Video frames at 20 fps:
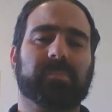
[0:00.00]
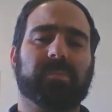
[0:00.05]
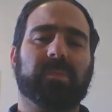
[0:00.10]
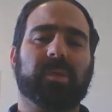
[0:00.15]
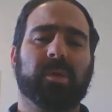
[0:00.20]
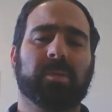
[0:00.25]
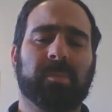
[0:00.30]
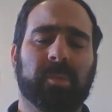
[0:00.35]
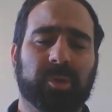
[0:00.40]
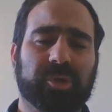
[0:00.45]

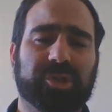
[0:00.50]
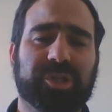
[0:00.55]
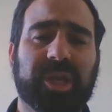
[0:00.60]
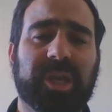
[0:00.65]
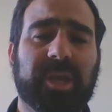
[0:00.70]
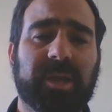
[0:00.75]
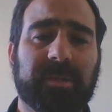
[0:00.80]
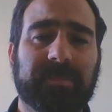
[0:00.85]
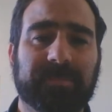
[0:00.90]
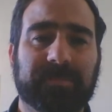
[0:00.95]

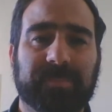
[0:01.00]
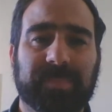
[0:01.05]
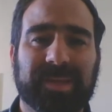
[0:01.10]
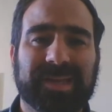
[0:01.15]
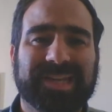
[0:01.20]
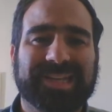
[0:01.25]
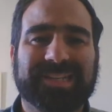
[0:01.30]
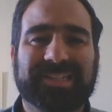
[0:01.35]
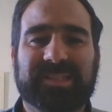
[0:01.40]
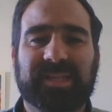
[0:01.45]
Moshe
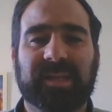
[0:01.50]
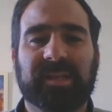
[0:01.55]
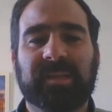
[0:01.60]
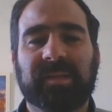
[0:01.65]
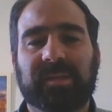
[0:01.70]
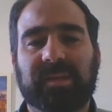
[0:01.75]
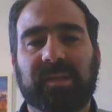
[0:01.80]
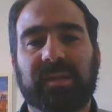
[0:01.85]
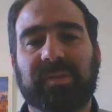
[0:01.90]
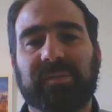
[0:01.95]

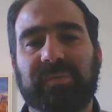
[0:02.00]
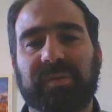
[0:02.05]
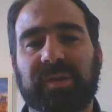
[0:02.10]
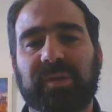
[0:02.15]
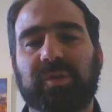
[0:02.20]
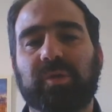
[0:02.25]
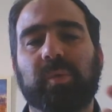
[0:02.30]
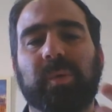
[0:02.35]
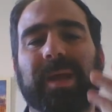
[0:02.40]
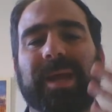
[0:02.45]
didn't even
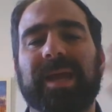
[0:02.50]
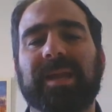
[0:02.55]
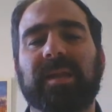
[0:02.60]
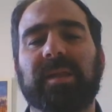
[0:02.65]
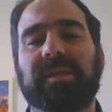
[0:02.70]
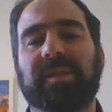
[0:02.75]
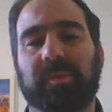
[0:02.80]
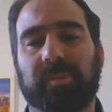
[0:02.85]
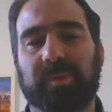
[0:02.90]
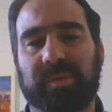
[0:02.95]
do
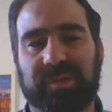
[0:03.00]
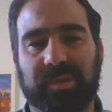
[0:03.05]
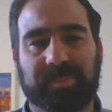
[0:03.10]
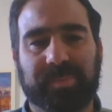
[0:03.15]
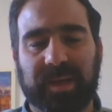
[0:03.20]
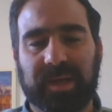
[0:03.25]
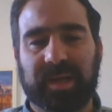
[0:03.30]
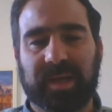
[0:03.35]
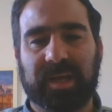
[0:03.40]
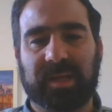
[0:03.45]
anything with the
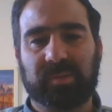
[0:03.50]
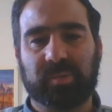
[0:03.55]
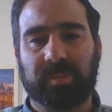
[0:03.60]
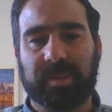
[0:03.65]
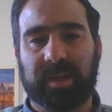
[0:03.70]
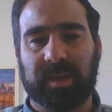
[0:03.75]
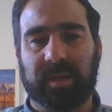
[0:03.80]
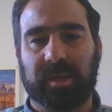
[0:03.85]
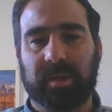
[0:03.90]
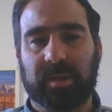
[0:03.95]
Parah
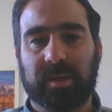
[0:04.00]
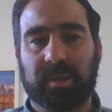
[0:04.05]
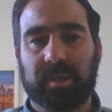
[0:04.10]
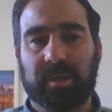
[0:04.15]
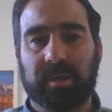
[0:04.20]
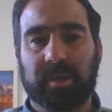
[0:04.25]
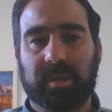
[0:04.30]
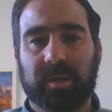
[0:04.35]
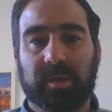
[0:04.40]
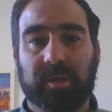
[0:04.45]
Aduma.
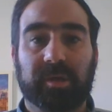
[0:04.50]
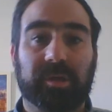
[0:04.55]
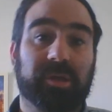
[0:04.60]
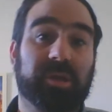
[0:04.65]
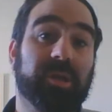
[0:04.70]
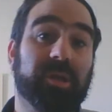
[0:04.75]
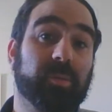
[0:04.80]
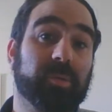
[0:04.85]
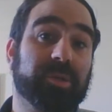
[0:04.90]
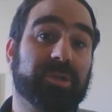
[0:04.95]

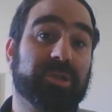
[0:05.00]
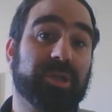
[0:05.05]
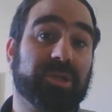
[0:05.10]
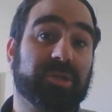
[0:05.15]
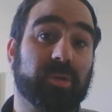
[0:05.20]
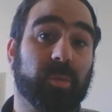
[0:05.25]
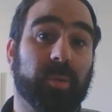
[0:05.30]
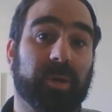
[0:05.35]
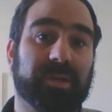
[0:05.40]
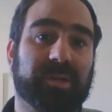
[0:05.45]
He was just
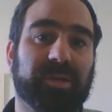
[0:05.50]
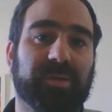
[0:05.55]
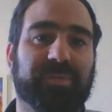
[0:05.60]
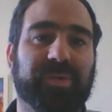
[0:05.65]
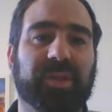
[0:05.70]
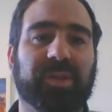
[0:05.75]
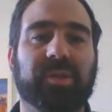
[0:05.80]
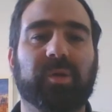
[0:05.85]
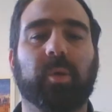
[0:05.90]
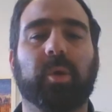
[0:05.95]
the one
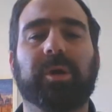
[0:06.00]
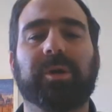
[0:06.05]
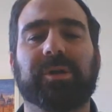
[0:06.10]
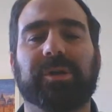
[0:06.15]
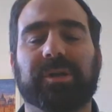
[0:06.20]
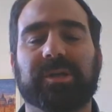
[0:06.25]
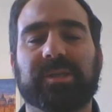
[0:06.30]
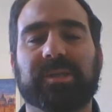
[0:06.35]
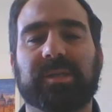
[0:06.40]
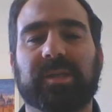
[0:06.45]
giving the
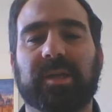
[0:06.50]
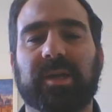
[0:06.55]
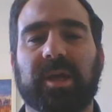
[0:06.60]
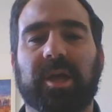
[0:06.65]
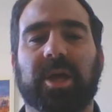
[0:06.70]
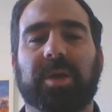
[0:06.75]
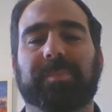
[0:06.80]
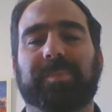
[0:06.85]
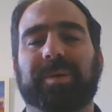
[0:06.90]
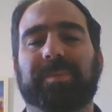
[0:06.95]
orders.
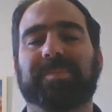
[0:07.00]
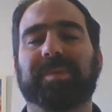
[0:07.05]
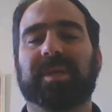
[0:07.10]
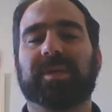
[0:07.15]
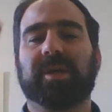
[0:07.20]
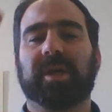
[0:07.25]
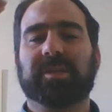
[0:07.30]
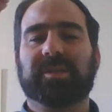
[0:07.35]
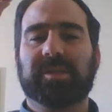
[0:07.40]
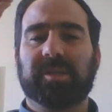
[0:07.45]
But
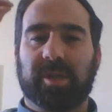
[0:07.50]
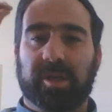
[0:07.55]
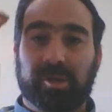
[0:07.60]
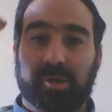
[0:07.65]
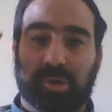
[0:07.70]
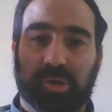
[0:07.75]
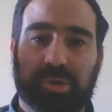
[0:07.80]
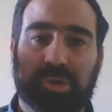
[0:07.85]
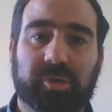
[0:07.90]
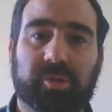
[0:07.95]
because he
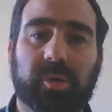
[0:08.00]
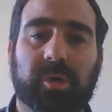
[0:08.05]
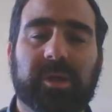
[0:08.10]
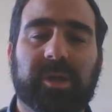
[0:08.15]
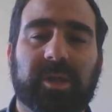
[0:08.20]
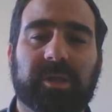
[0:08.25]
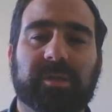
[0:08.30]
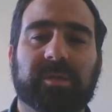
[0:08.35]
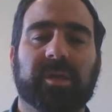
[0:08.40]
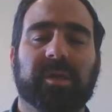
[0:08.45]
understood
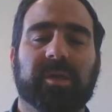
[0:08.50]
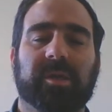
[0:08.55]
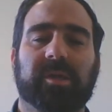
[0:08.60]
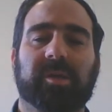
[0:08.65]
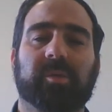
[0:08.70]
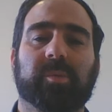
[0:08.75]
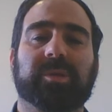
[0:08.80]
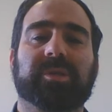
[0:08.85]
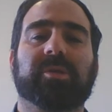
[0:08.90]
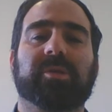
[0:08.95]
it,
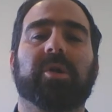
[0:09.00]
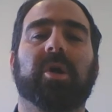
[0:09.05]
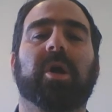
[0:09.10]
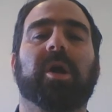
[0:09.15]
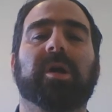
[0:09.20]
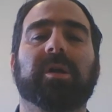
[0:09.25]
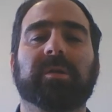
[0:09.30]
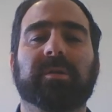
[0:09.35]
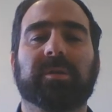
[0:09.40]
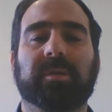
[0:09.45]
it was
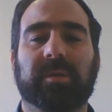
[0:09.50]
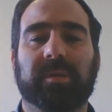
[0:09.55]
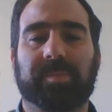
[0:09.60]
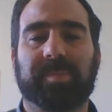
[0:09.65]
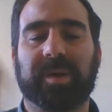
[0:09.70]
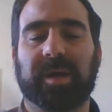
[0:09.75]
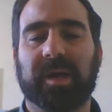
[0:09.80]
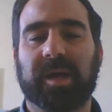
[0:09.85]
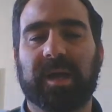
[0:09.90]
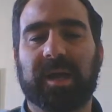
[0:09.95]
called the
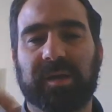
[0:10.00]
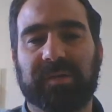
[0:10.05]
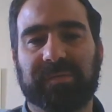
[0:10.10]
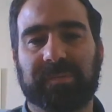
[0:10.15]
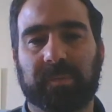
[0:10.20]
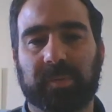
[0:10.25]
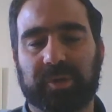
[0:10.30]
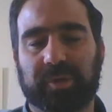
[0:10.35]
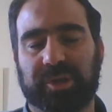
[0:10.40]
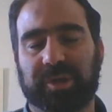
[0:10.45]
Parah of
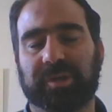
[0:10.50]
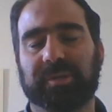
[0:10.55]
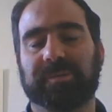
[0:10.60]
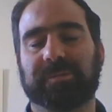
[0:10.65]
Moshe.